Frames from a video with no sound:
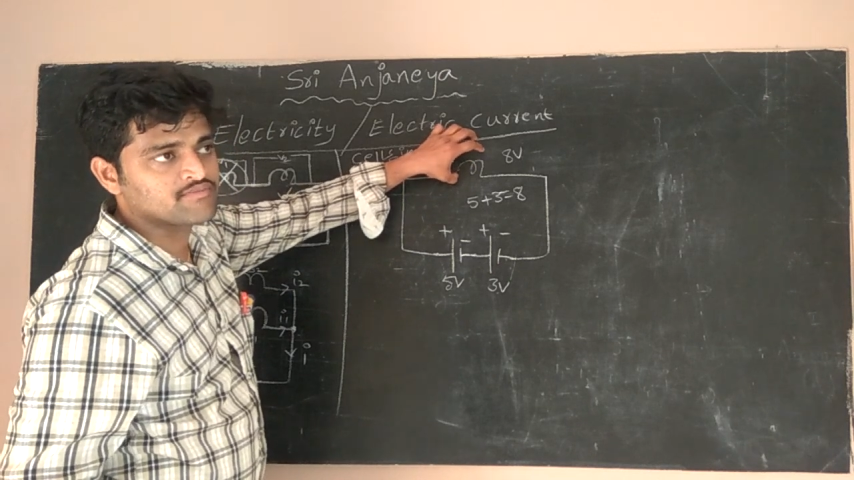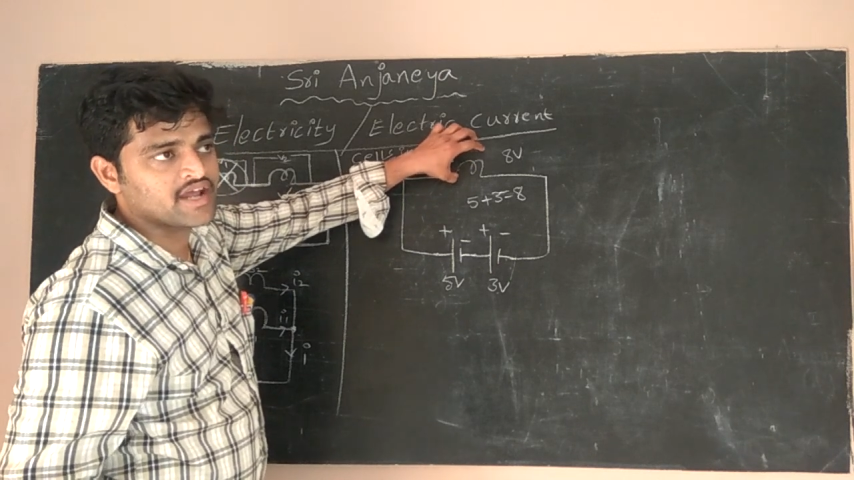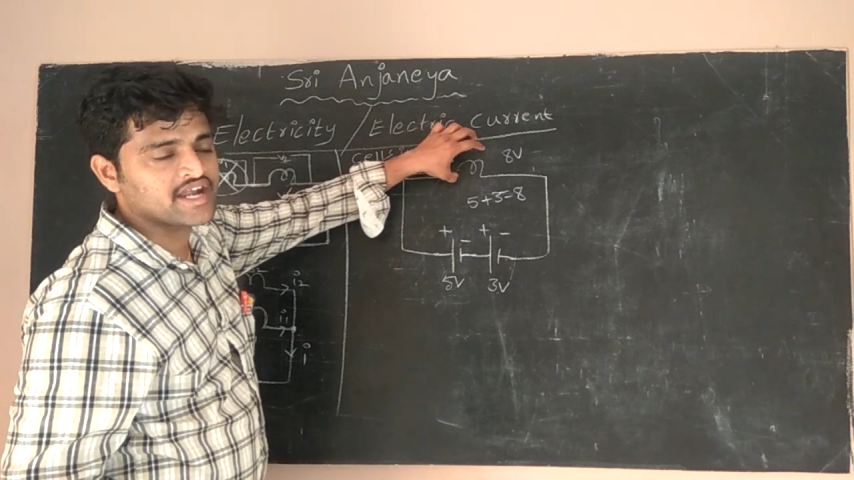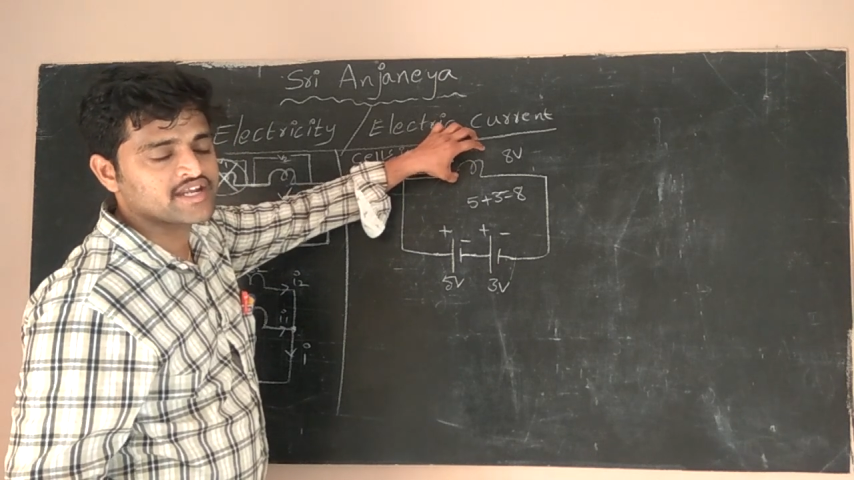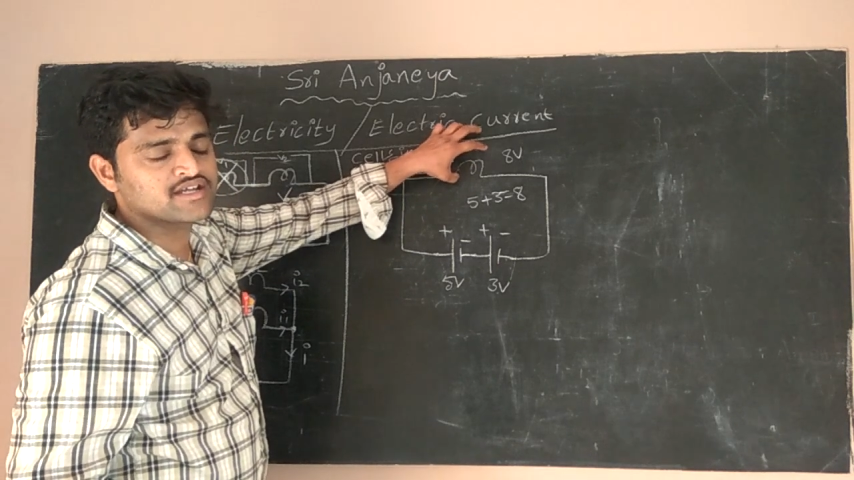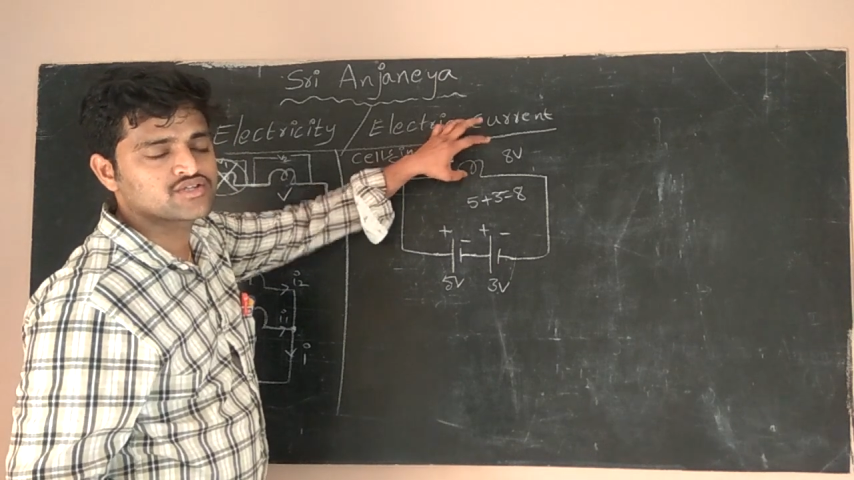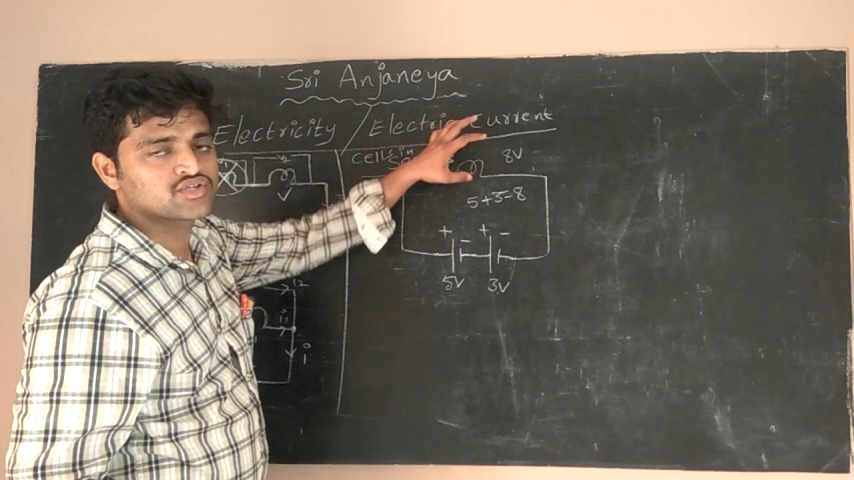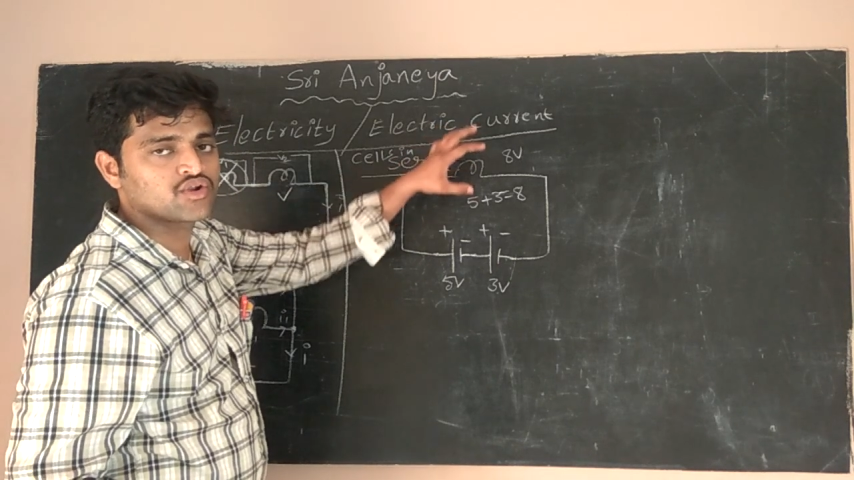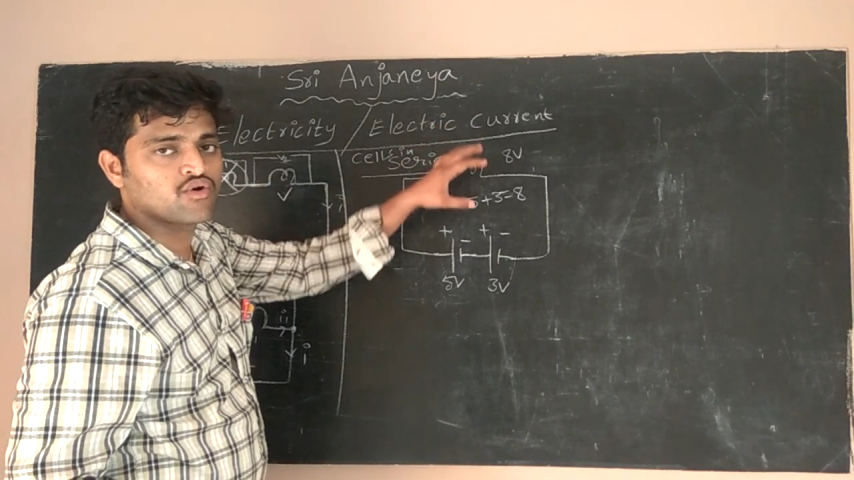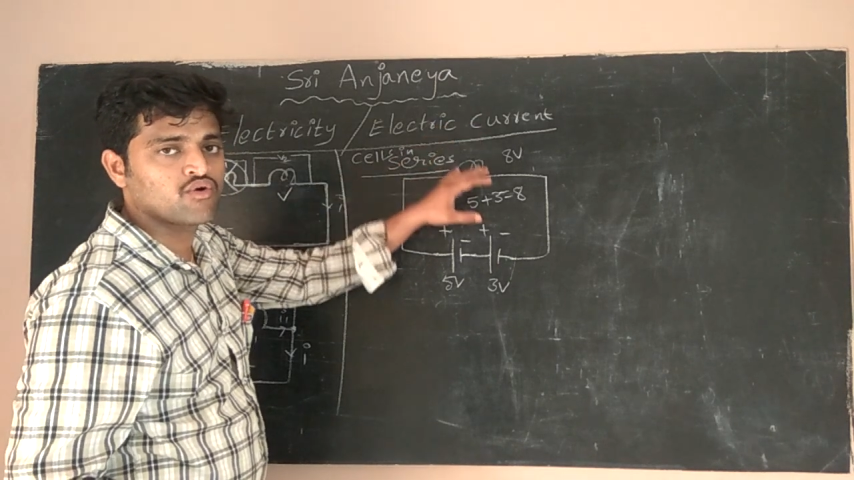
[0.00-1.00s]

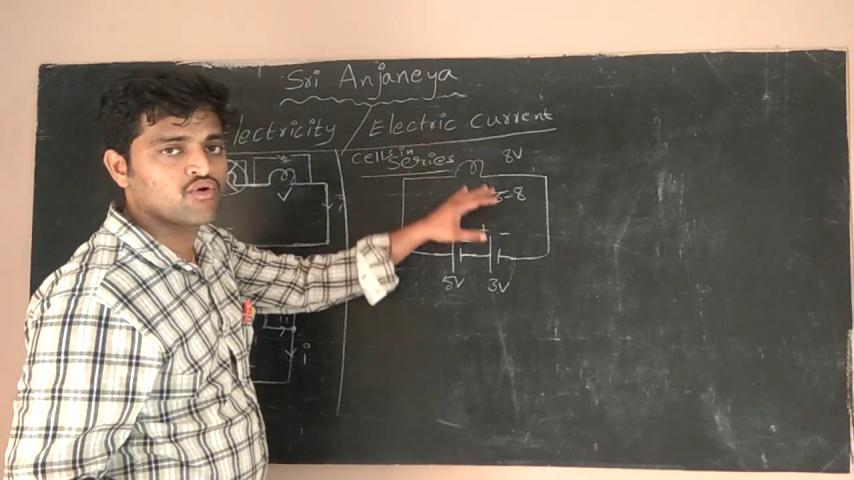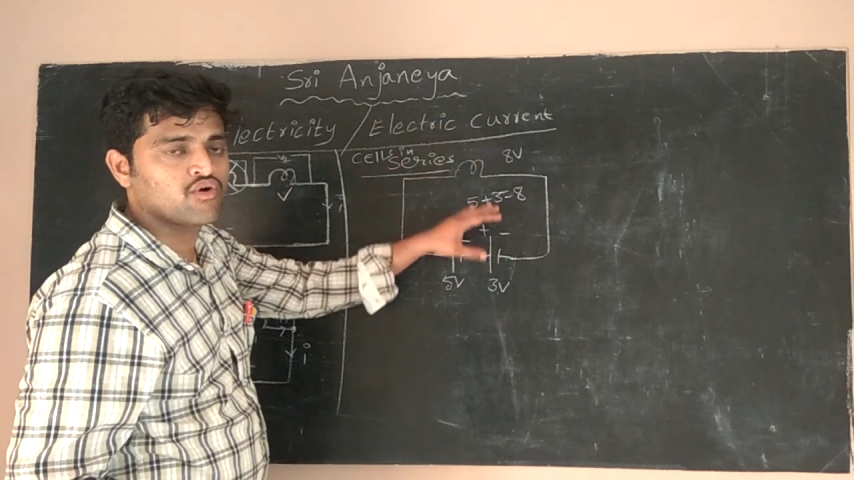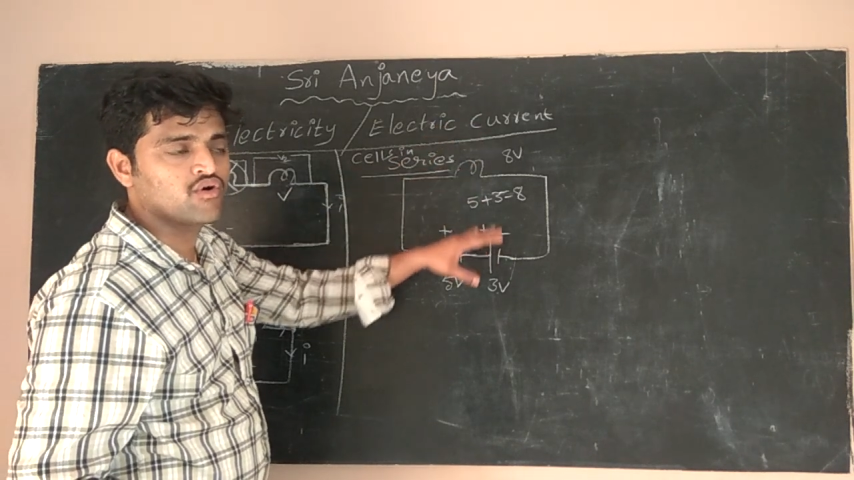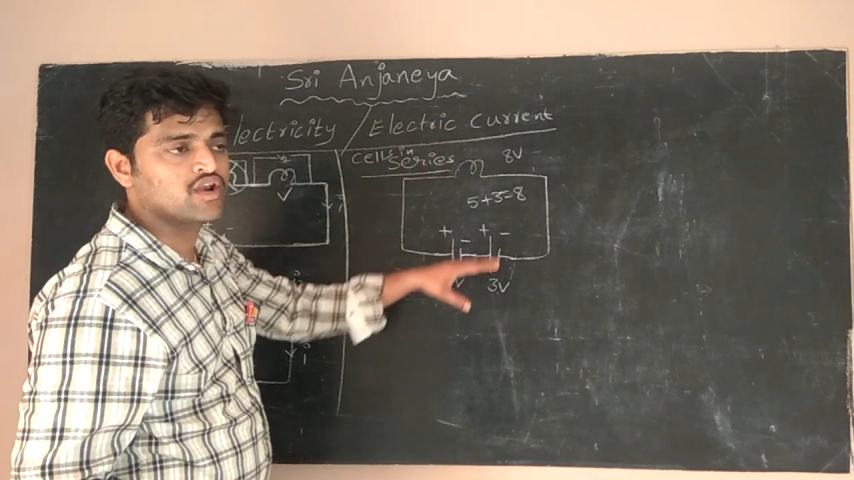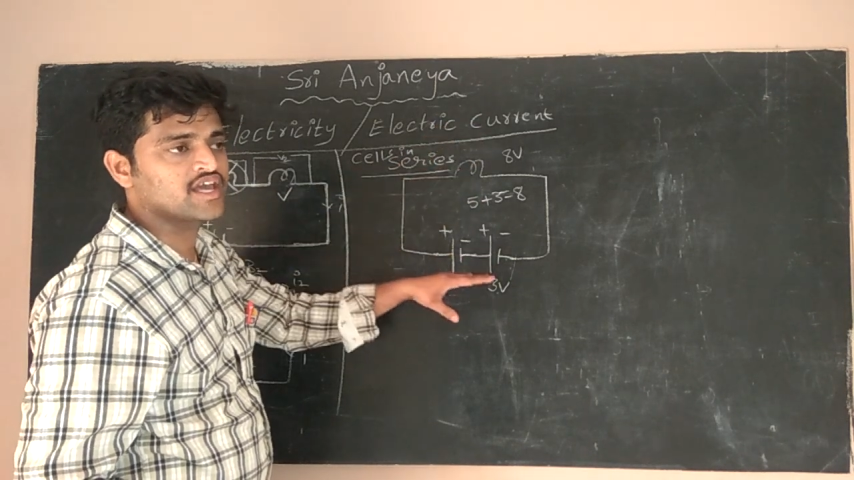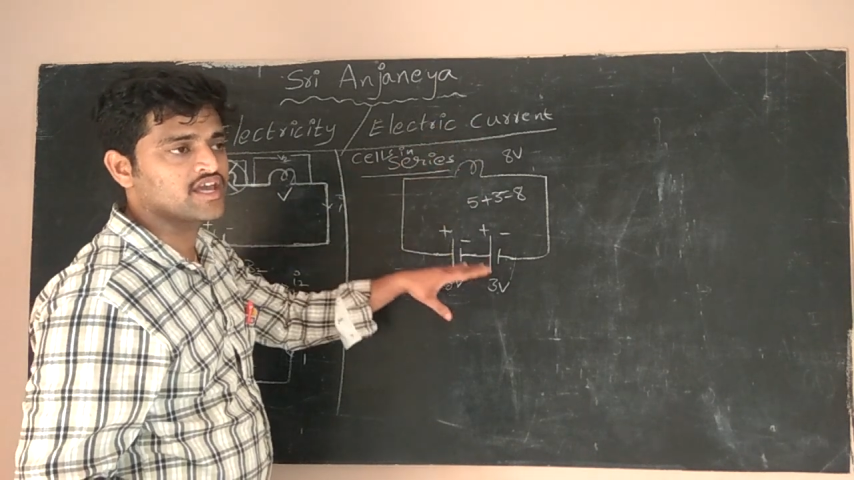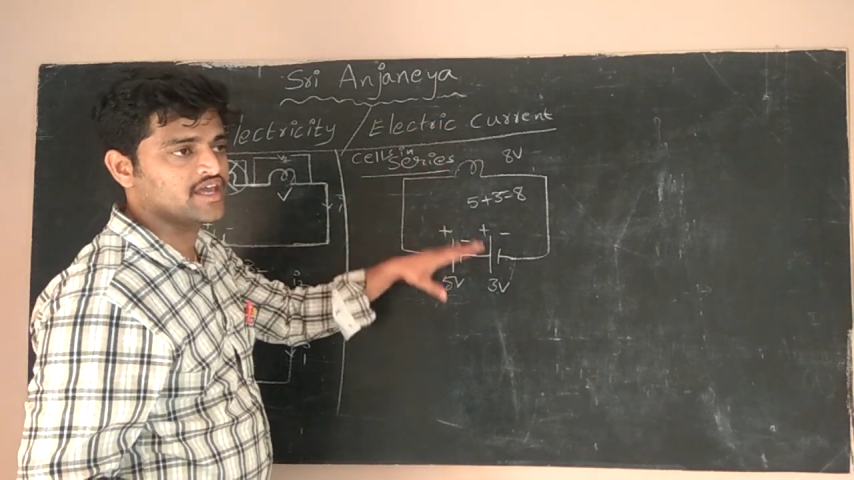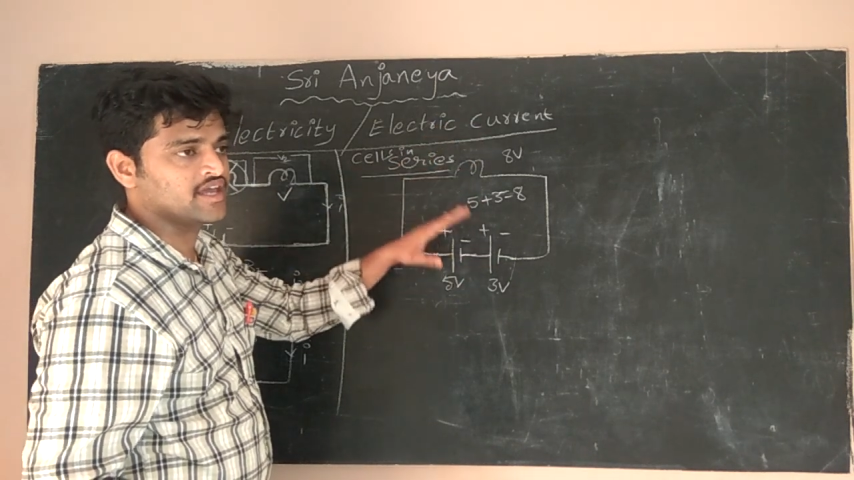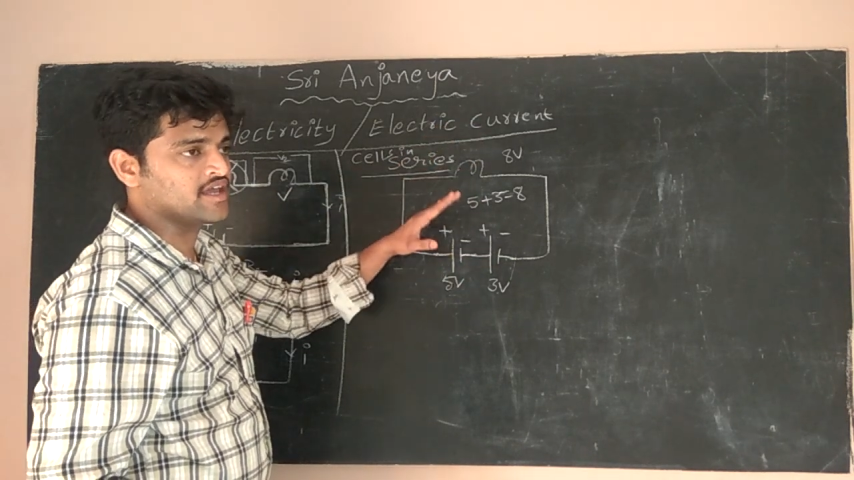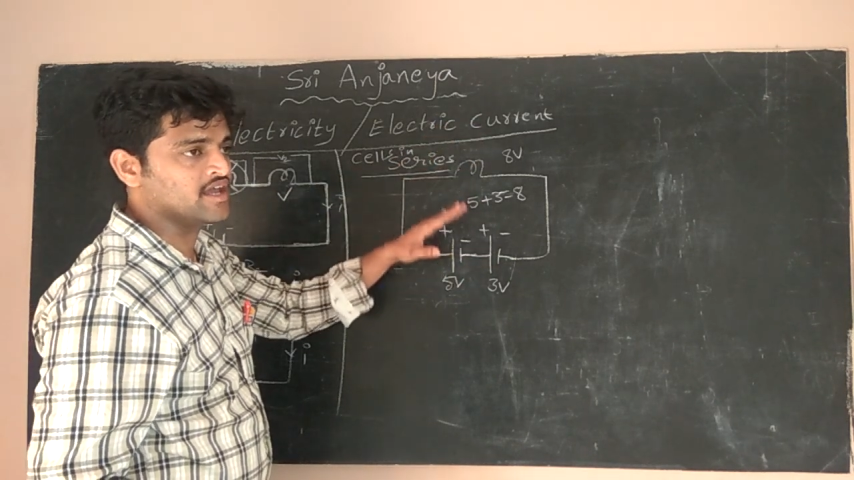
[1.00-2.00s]
brightness
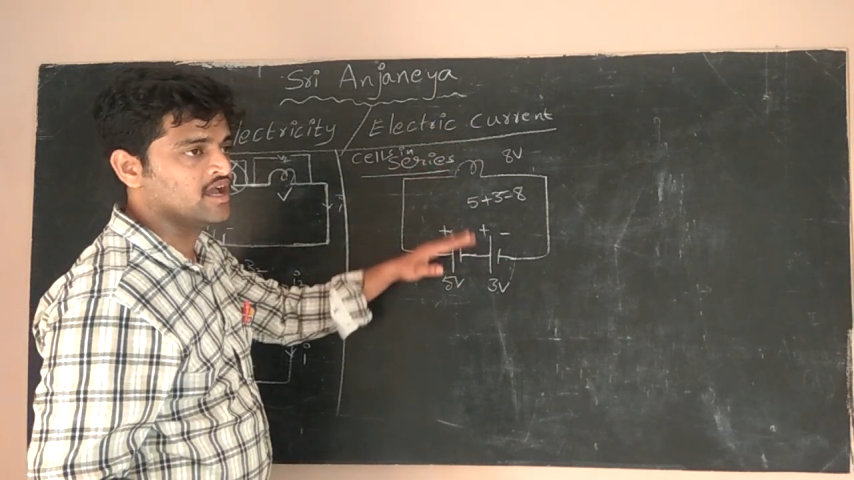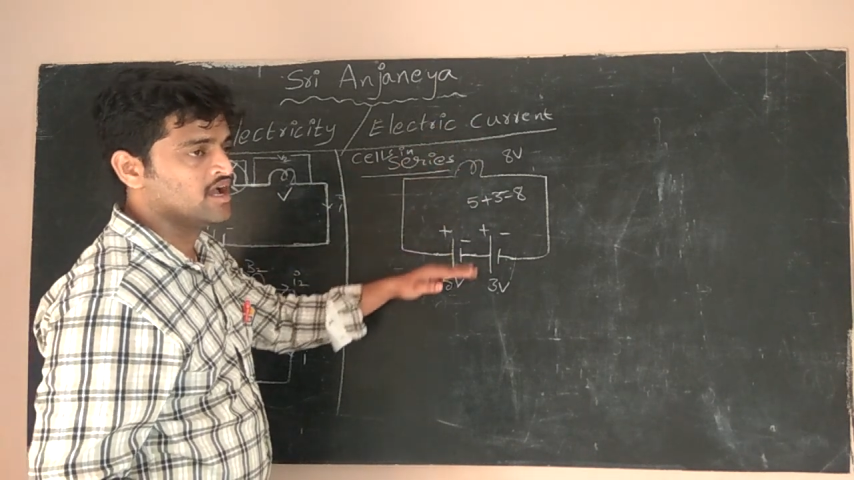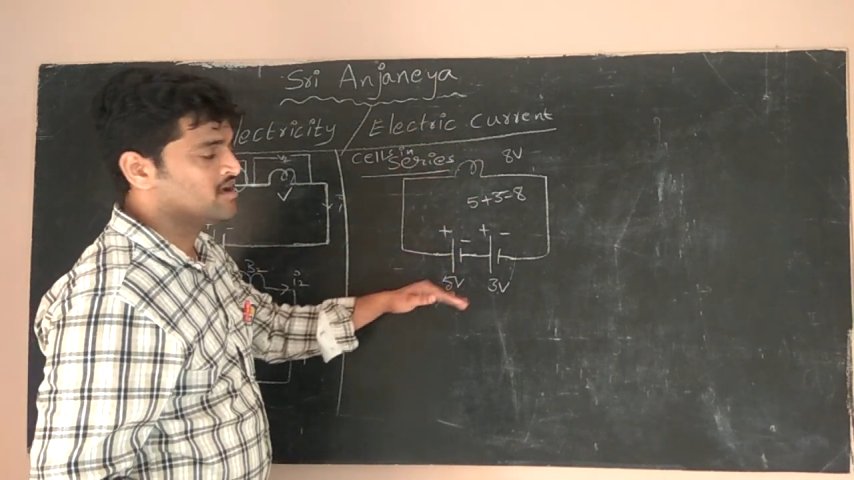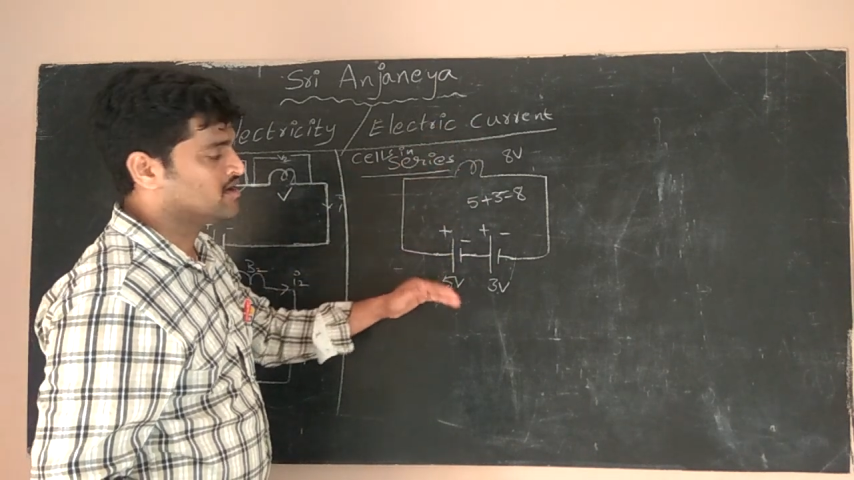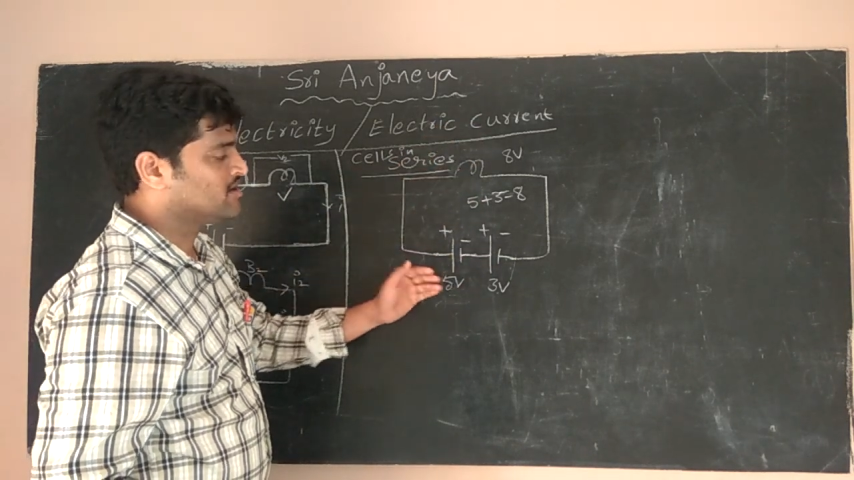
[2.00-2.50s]
slowly.